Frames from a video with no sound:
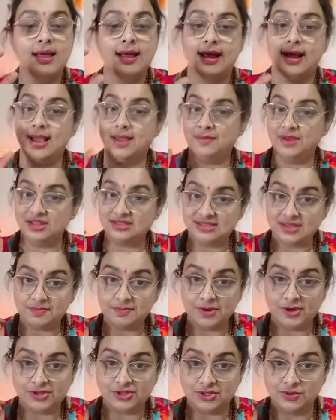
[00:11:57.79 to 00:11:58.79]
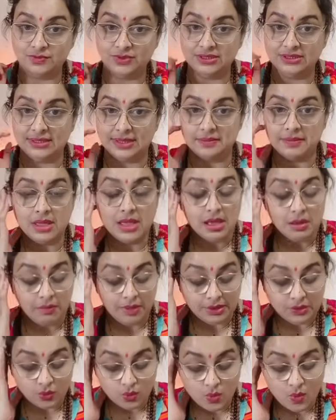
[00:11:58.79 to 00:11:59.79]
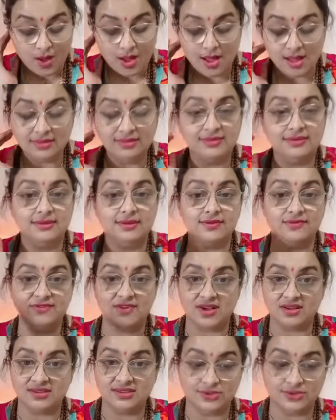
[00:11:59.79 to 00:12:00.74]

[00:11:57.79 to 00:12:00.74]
i'm in a separation with them but what the fuck